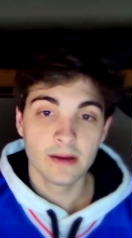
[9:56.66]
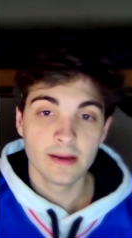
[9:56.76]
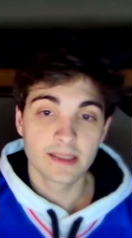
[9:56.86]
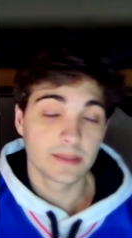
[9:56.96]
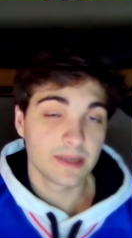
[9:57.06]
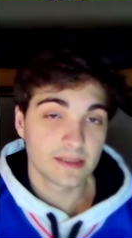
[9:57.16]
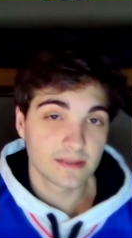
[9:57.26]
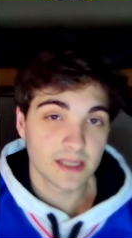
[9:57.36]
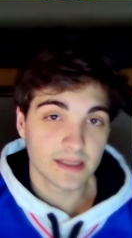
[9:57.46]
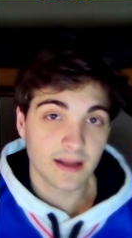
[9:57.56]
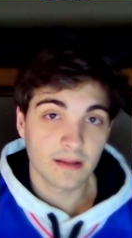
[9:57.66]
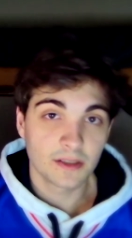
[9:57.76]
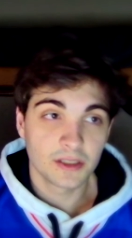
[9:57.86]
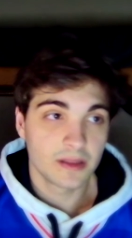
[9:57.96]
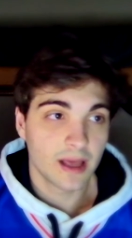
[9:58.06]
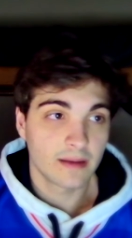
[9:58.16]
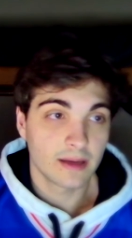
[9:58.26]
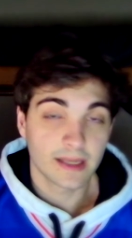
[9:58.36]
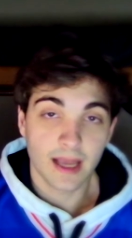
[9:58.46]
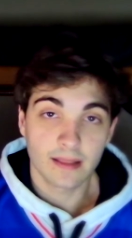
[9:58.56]
It's a piece of technology that,
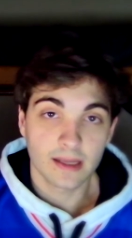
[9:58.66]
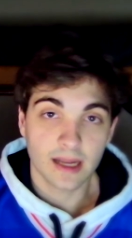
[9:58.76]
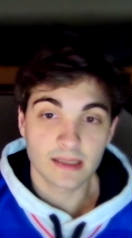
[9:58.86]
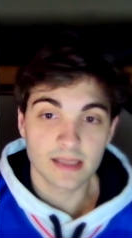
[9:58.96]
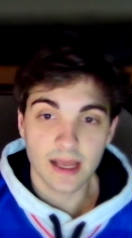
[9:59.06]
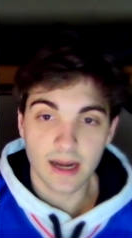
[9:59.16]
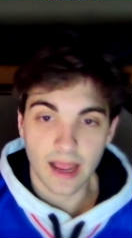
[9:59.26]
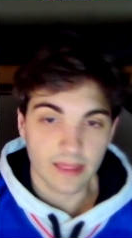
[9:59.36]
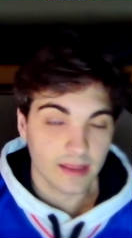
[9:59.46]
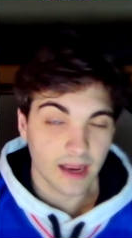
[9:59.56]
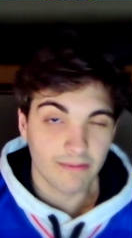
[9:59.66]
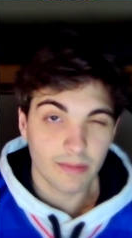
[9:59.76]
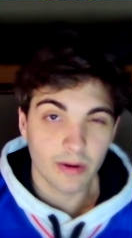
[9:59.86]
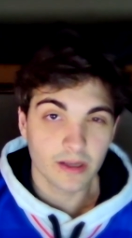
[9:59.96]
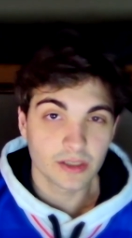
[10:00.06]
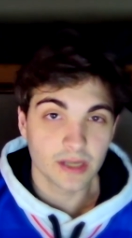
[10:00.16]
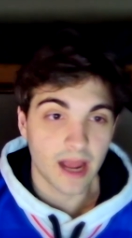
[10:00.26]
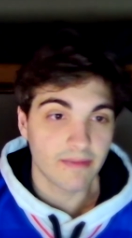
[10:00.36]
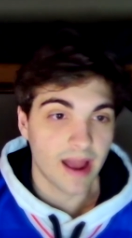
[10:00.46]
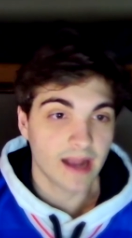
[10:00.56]
again, like I said, I think everybody should
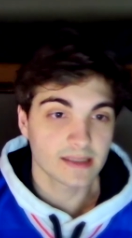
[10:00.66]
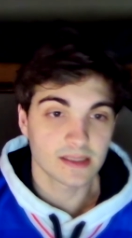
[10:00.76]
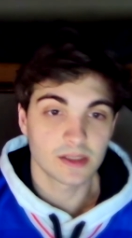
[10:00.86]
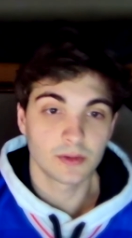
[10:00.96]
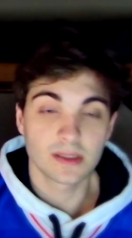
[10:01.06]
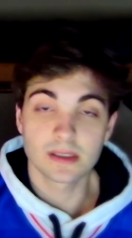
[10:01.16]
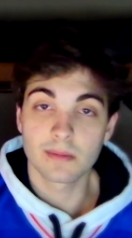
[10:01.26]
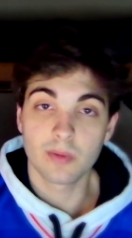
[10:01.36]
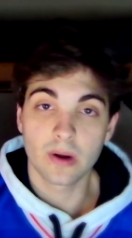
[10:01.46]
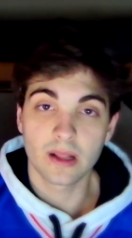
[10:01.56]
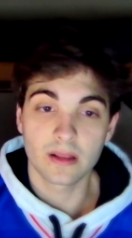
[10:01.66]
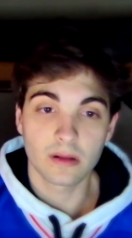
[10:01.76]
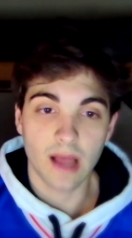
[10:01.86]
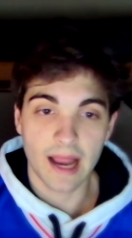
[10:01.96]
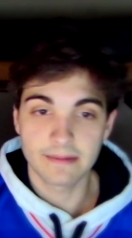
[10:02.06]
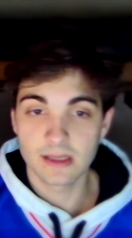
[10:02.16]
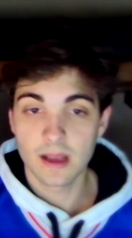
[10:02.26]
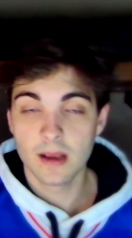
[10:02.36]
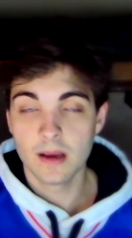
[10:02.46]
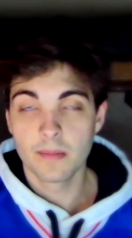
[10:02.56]
have access to at some point in their lives,
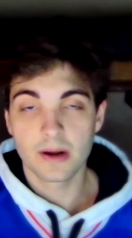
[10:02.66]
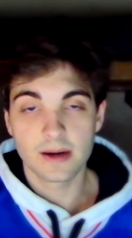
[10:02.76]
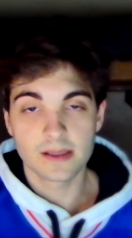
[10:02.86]
but it is